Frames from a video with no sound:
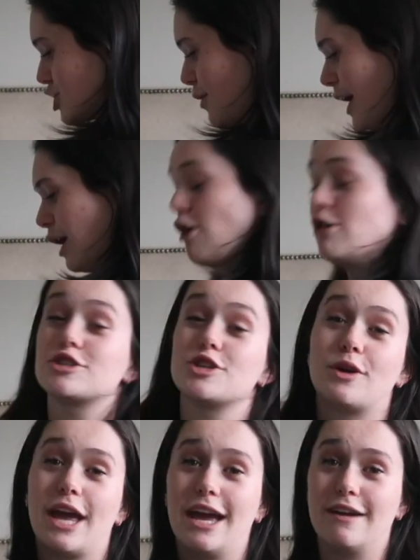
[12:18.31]
so I
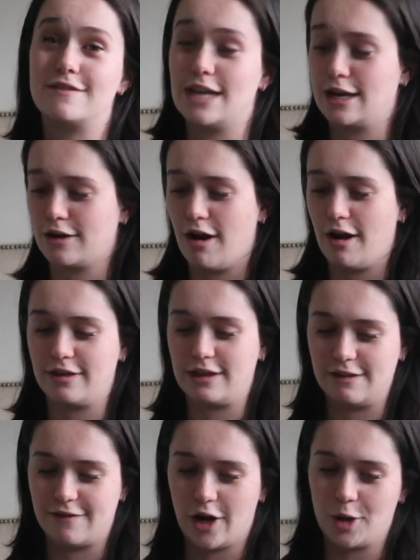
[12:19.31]
also caved and got
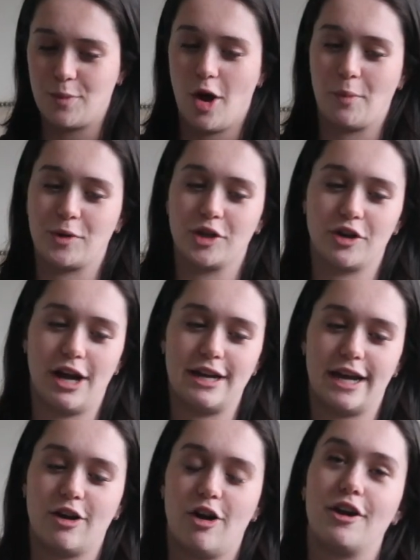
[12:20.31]
the very popular and
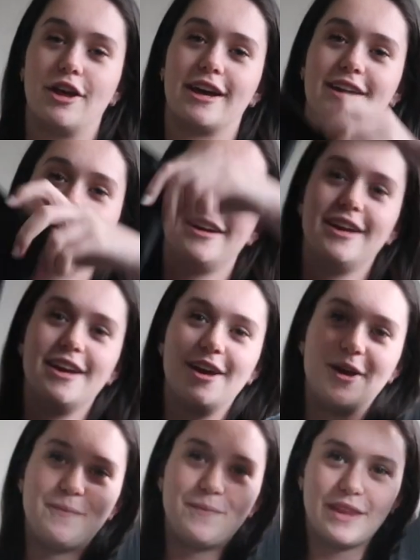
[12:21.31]
iconic
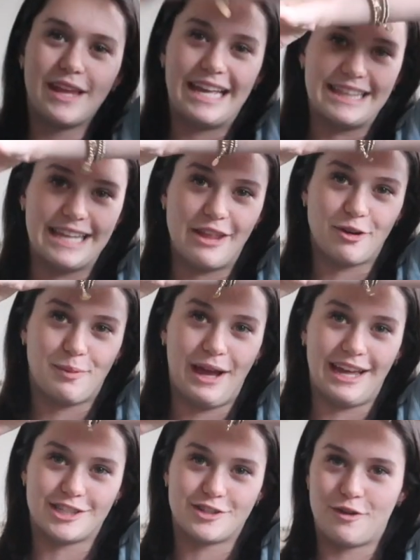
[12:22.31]
leather
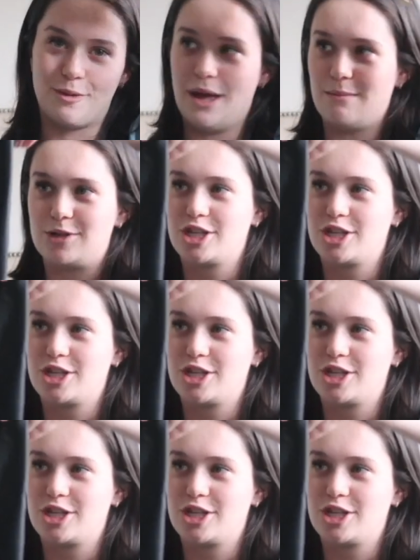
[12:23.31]
pants from them,